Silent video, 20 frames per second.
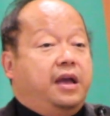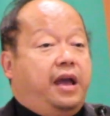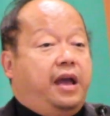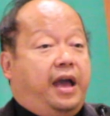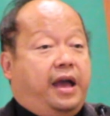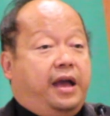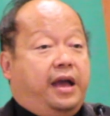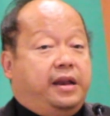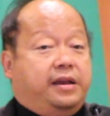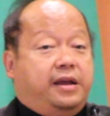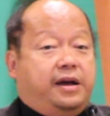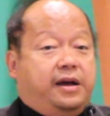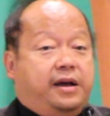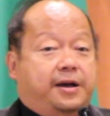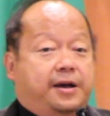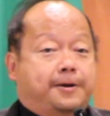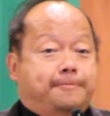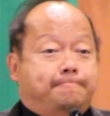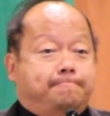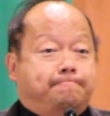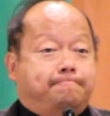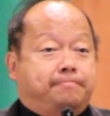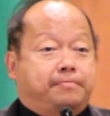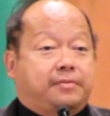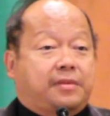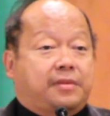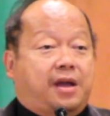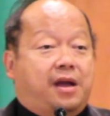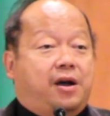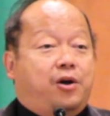And
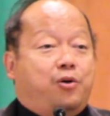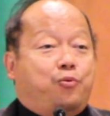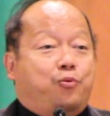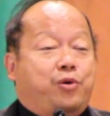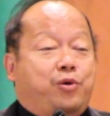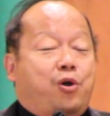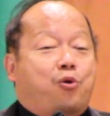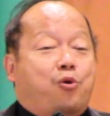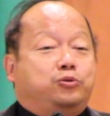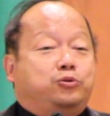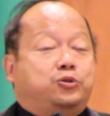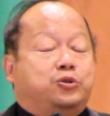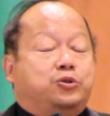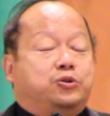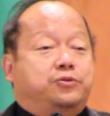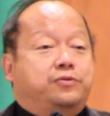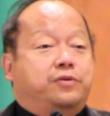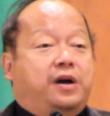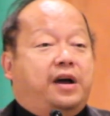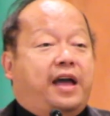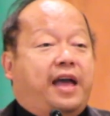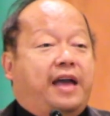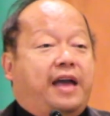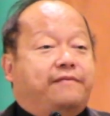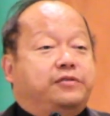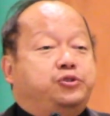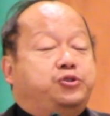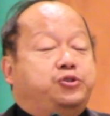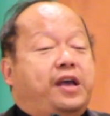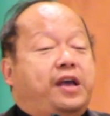we also have
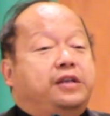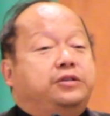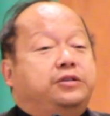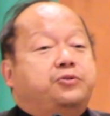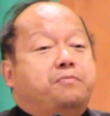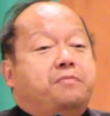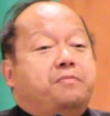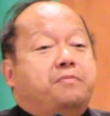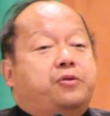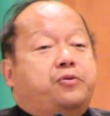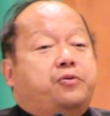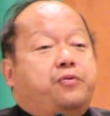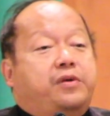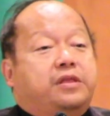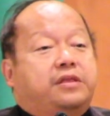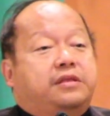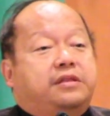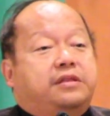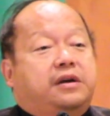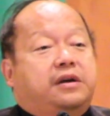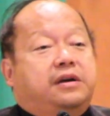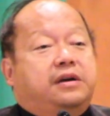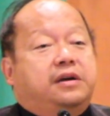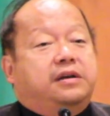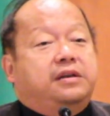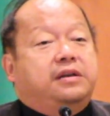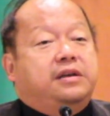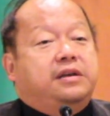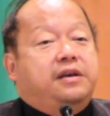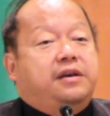a chance to meet with
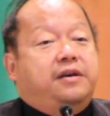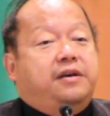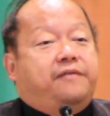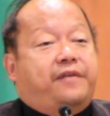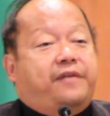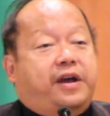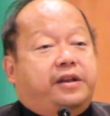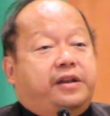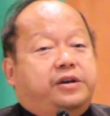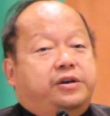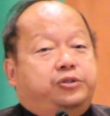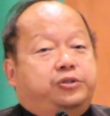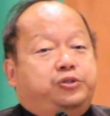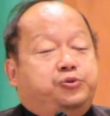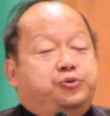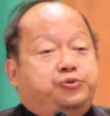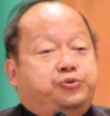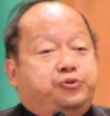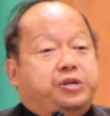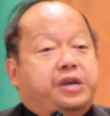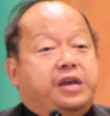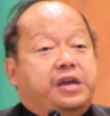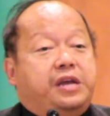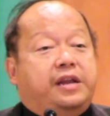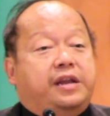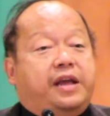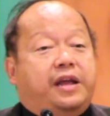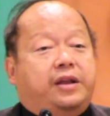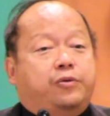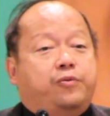Father
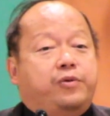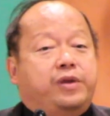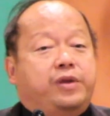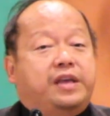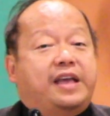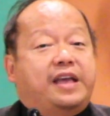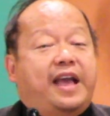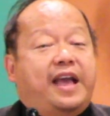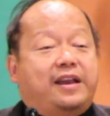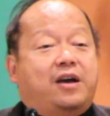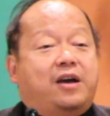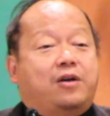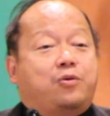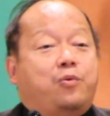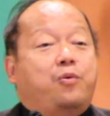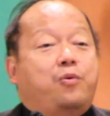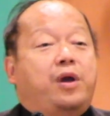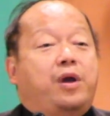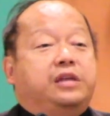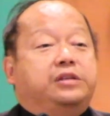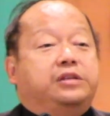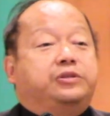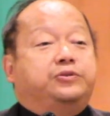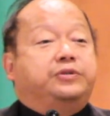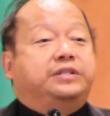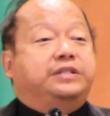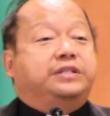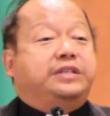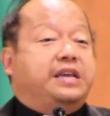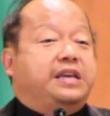Eugene, and we cannot wait to
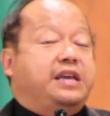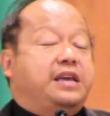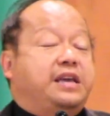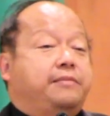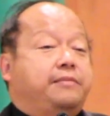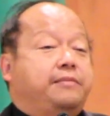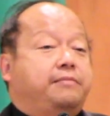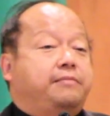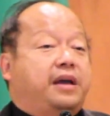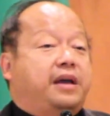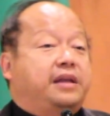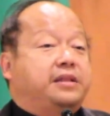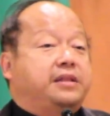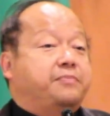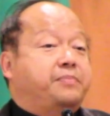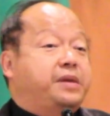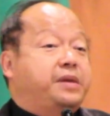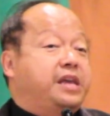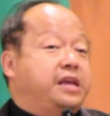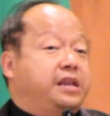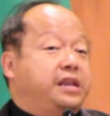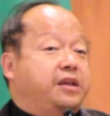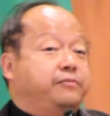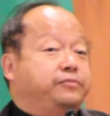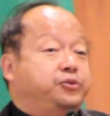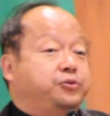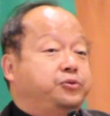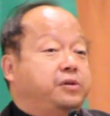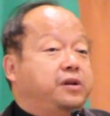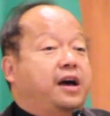see him at the beginning of
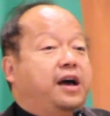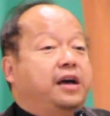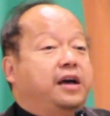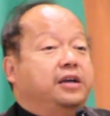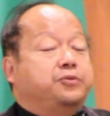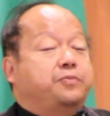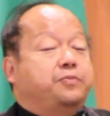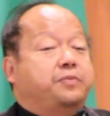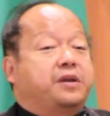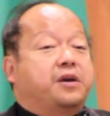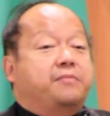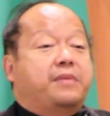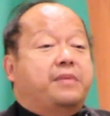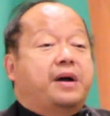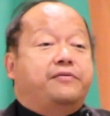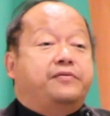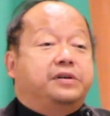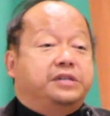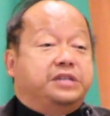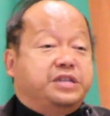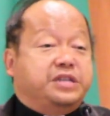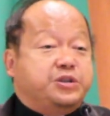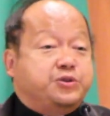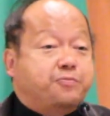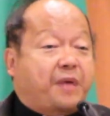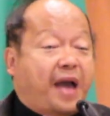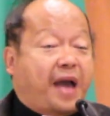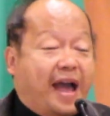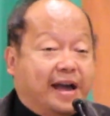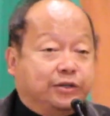July to become our new
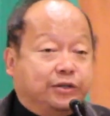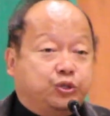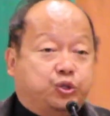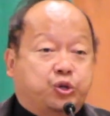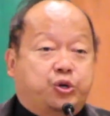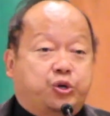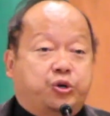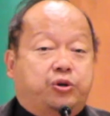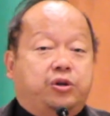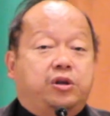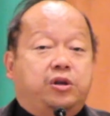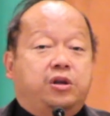pastor.